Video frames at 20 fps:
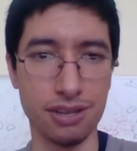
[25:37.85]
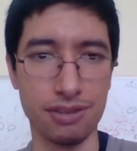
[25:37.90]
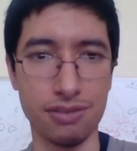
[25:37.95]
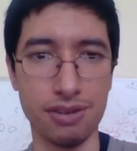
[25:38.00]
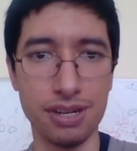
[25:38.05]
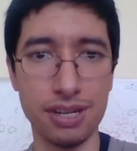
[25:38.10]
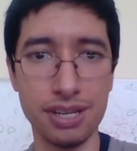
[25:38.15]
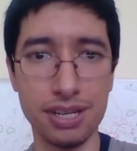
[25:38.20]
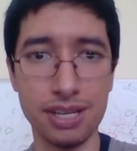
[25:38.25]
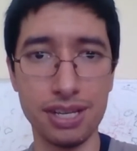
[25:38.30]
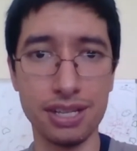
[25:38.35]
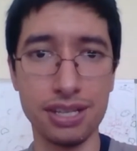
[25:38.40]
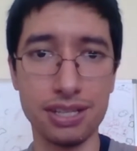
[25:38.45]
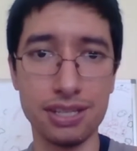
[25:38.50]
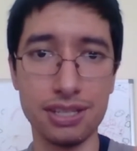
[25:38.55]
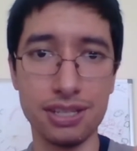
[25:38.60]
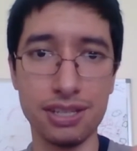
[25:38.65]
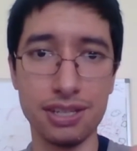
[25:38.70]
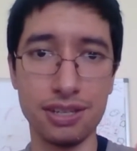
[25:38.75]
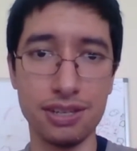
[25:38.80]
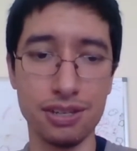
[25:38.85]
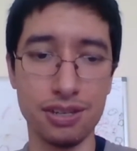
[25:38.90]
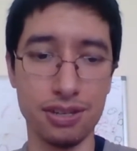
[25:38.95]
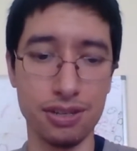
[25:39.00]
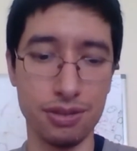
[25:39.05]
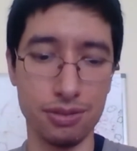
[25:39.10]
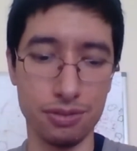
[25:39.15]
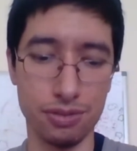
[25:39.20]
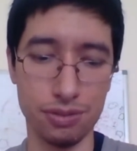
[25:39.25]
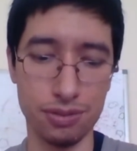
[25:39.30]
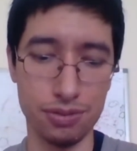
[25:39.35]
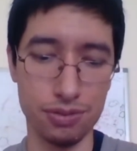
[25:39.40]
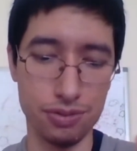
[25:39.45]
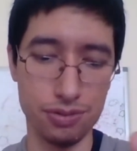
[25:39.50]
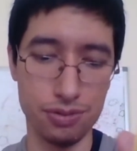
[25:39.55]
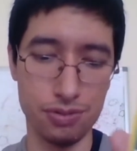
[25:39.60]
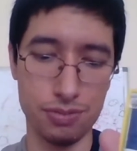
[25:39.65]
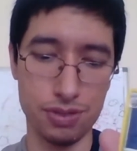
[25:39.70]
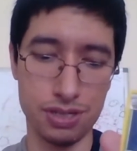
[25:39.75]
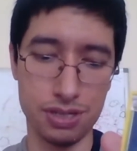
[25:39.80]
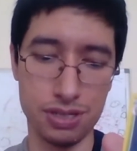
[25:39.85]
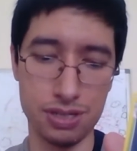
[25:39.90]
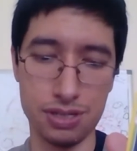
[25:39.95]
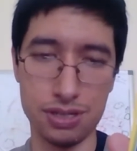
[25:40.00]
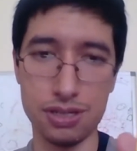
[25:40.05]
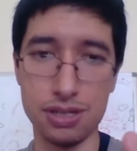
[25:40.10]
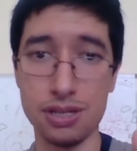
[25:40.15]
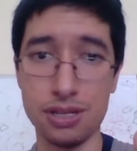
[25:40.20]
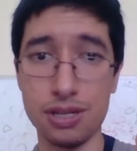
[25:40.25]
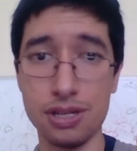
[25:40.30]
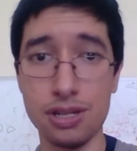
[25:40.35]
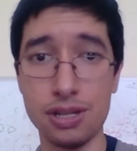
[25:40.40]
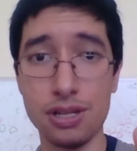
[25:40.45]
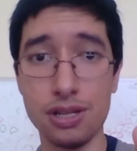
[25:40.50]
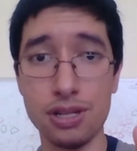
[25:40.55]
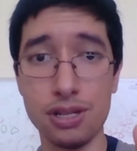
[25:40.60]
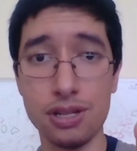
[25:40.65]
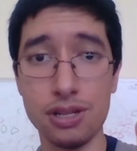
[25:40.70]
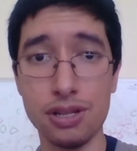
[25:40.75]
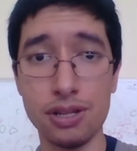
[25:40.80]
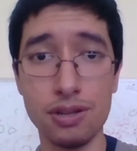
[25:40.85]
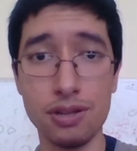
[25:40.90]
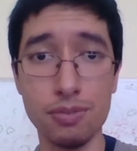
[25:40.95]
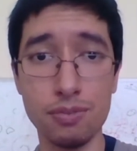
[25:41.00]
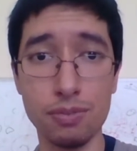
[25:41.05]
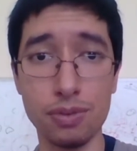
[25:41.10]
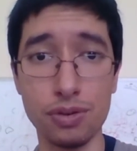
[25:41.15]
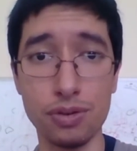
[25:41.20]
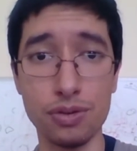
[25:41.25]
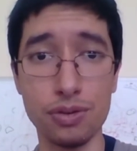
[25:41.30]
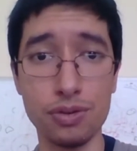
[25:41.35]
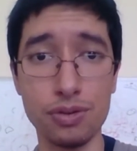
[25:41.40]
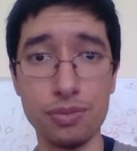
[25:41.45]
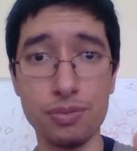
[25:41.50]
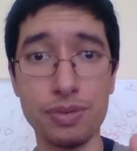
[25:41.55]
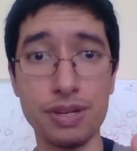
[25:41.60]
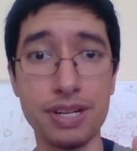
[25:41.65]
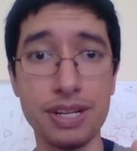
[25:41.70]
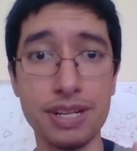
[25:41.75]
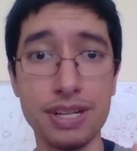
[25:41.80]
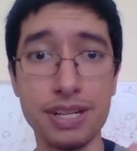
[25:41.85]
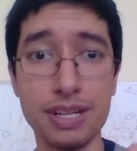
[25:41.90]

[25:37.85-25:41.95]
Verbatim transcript: All right. Boom. Boom.